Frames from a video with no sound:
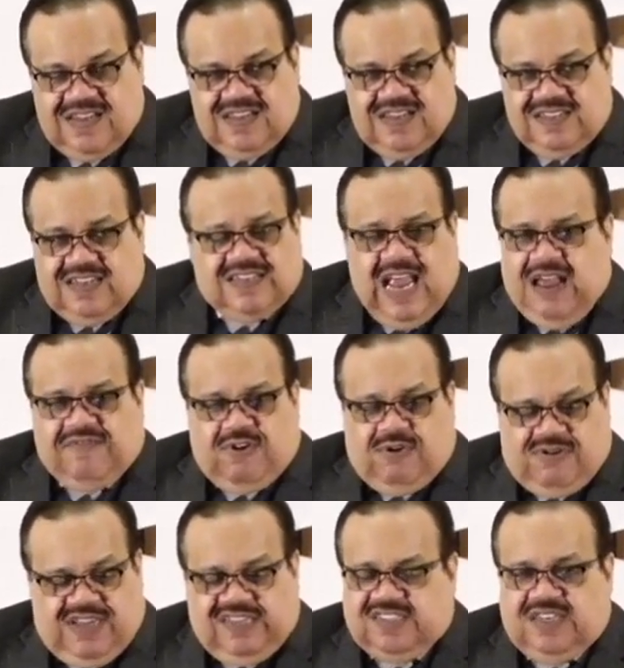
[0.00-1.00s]
The
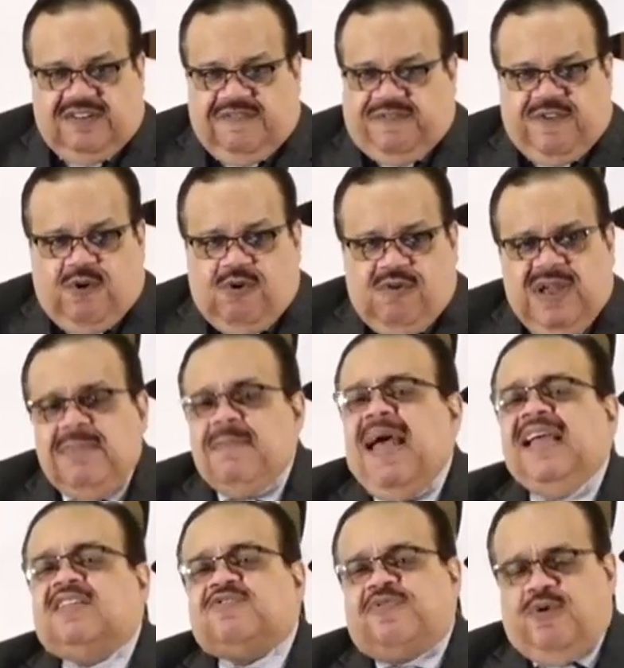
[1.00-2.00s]
devil isn't a fool, he
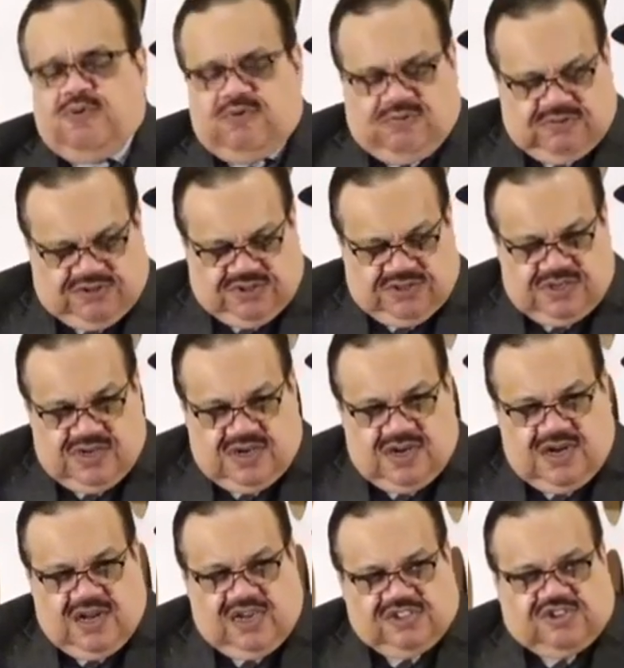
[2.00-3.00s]
makes fools.
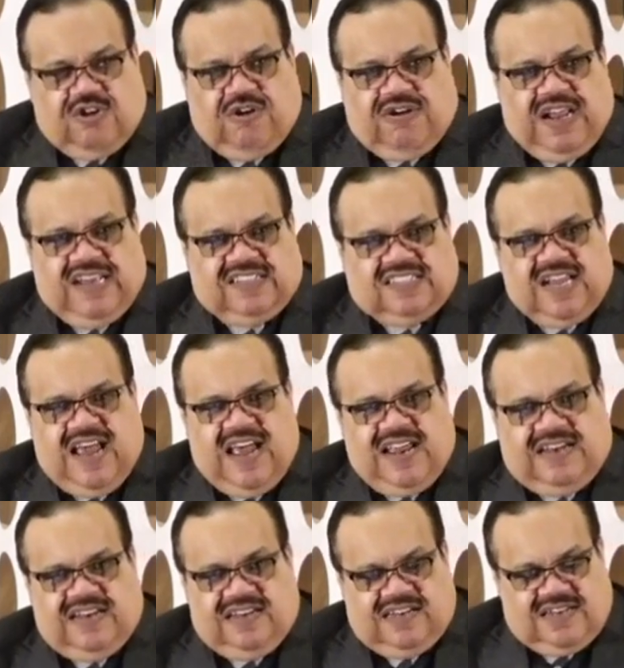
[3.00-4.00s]
So they
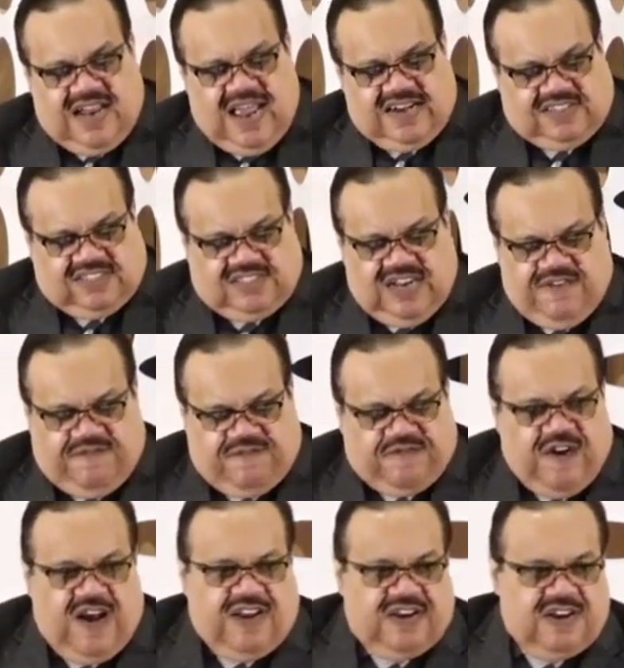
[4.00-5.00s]
said, let's
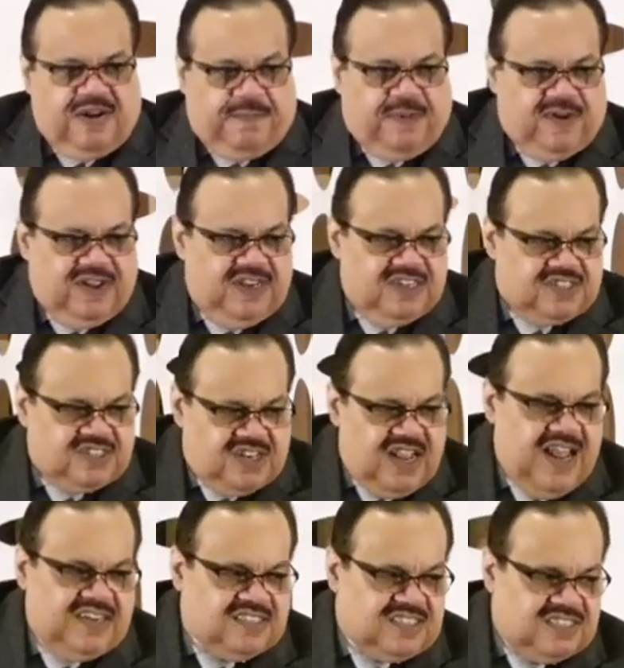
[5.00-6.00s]
defund the police.
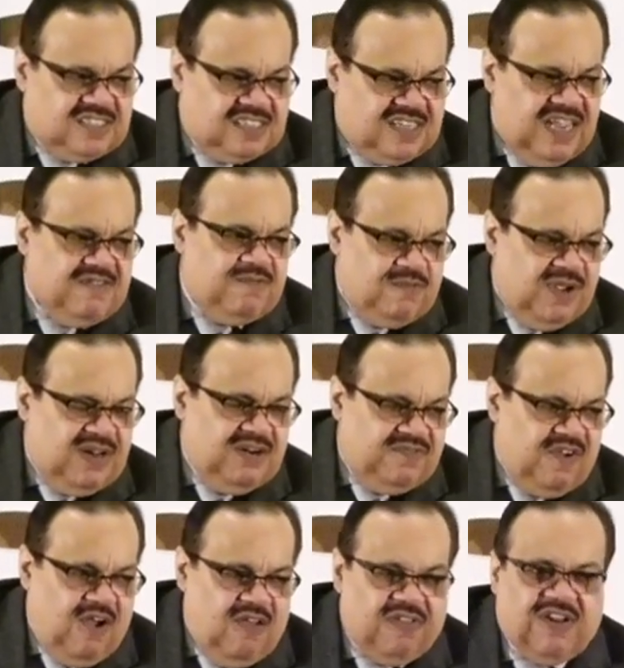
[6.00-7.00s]
Let's get rid of
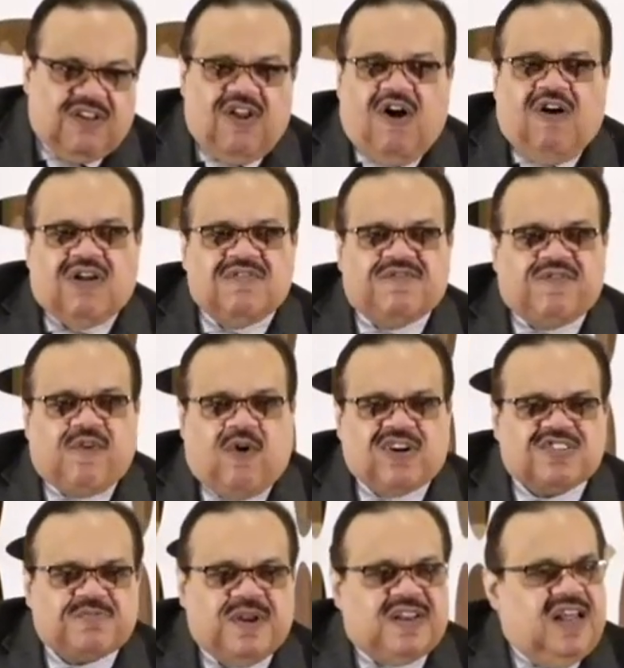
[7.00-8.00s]
all the law
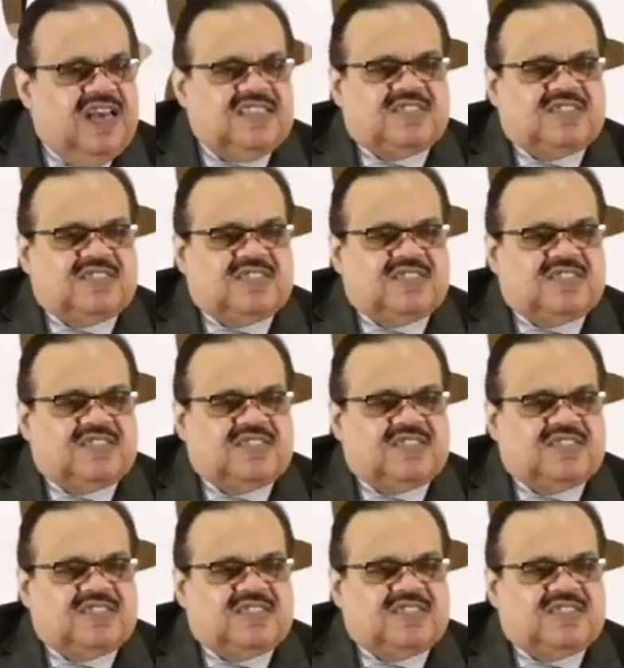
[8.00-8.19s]
enforcement. Let's